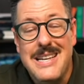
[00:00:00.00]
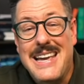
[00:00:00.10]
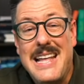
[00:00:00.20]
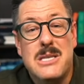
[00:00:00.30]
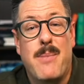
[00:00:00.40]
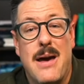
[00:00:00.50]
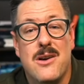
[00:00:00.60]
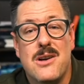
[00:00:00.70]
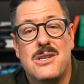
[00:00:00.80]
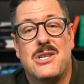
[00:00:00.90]
it's better
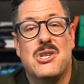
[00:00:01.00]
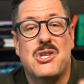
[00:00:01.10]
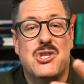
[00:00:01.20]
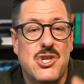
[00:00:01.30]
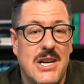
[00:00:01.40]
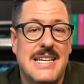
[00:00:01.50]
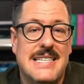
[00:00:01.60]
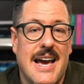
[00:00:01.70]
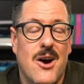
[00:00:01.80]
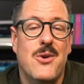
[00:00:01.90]
to just shut it
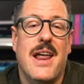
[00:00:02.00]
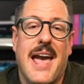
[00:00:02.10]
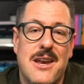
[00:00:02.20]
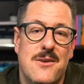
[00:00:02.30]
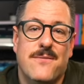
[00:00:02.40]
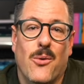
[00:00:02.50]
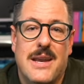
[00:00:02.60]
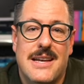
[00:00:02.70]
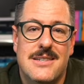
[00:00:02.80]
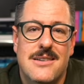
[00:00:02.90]
down and avoid it.